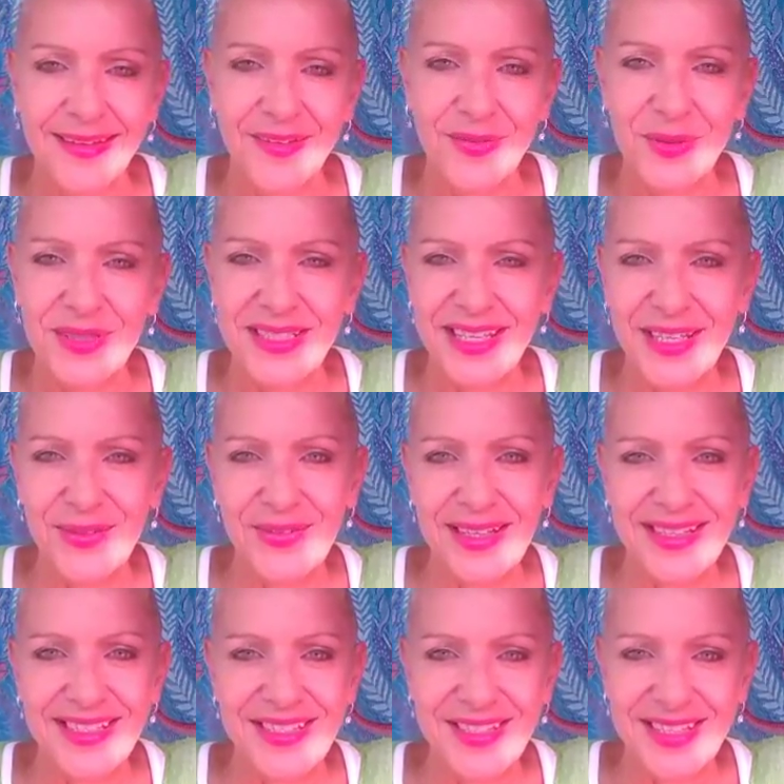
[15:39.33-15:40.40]
If we want to take
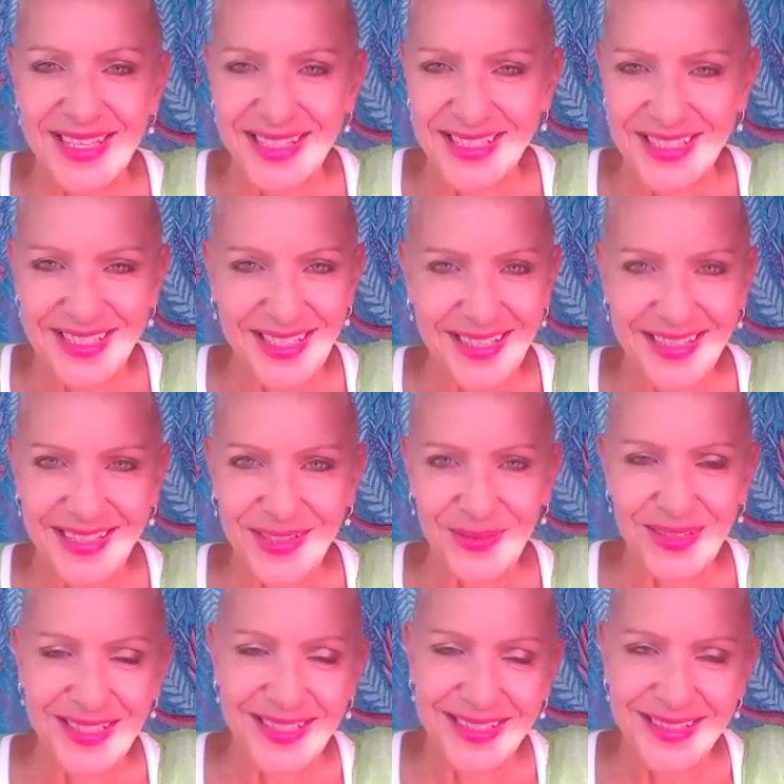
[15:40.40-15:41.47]
advantage of the energy out here,
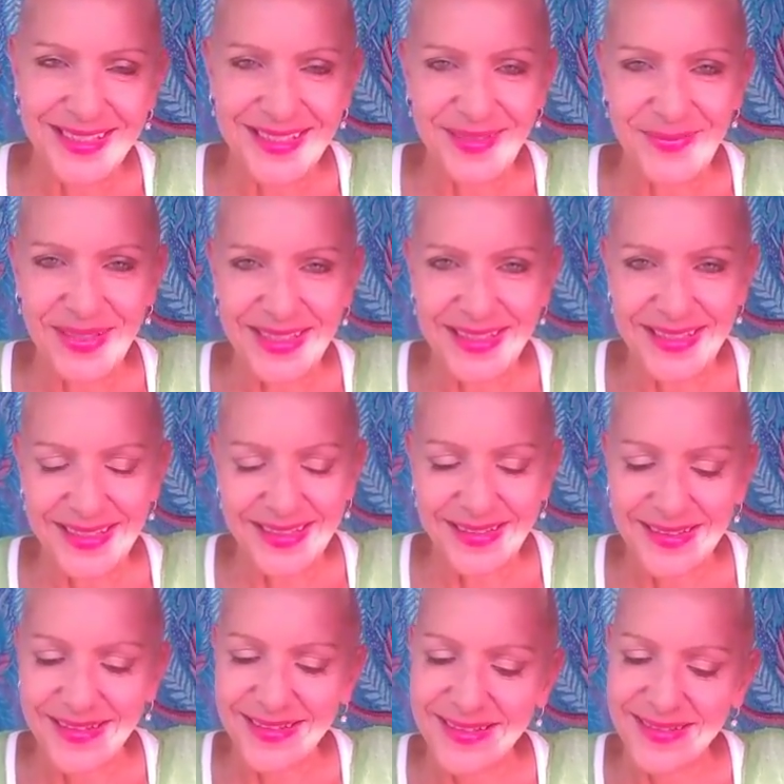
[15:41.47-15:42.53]
which is just amazing.